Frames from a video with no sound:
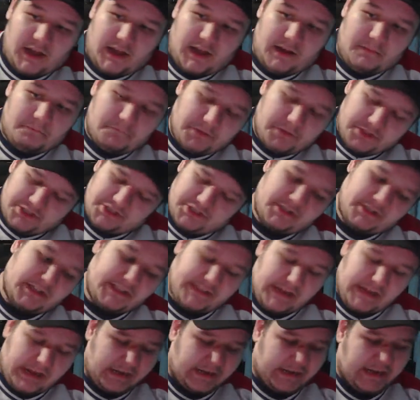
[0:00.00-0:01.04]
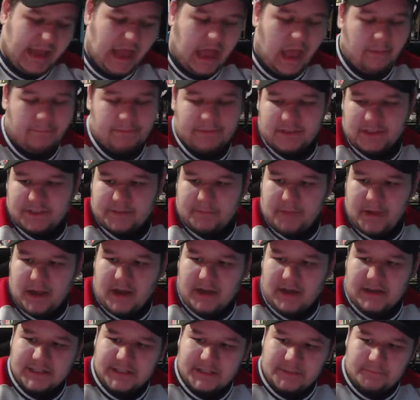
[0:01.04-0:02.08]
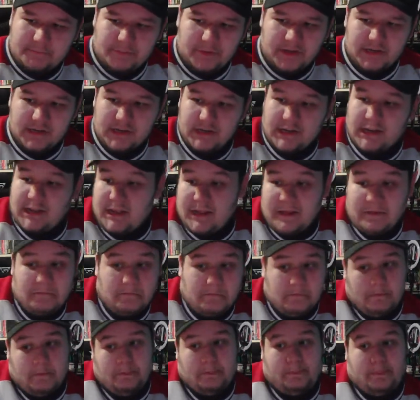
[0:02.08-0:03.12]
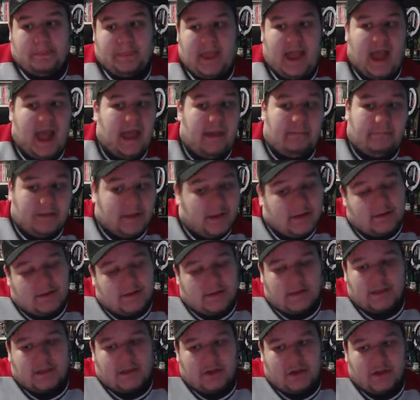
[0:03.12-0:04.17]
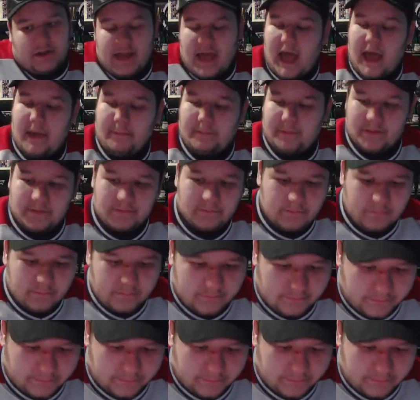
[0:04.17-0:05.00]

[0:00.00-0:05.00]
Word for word: which is not going to happen, let's be honest. But, I mean, it could happen.